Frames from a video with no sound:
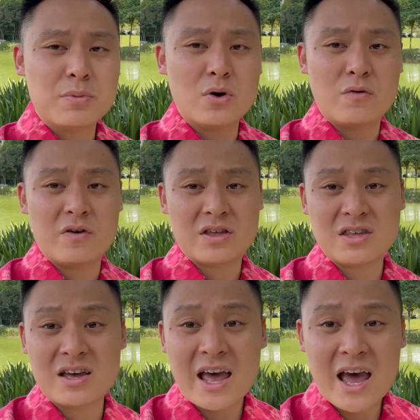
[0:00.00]
over
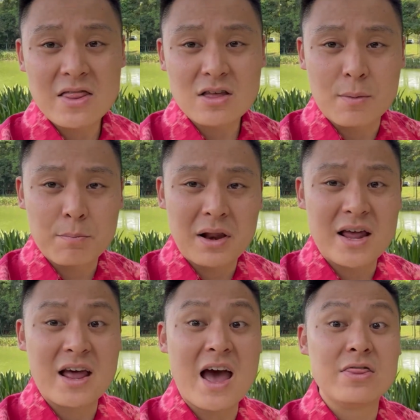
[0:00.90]
here had a
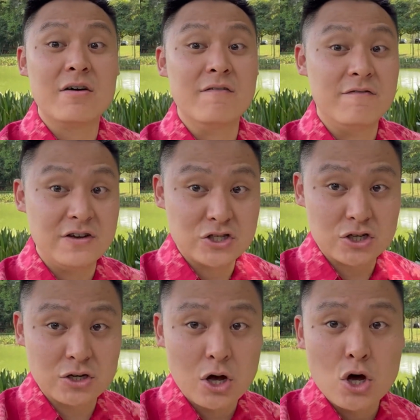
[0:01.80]
plan, had a
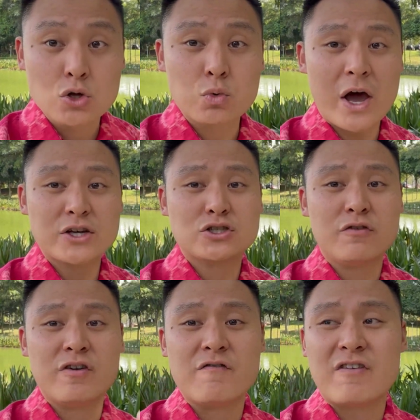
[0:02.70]
vision to actually
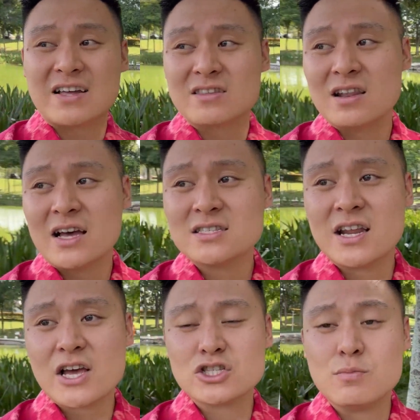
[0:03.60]
revitalize and
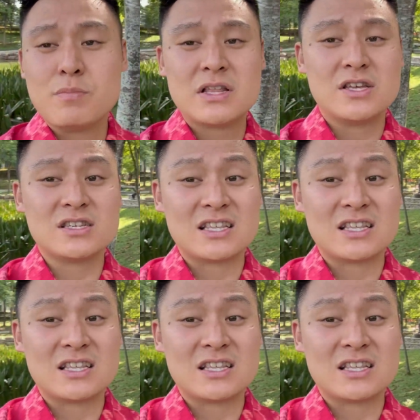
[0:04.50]
actually make this a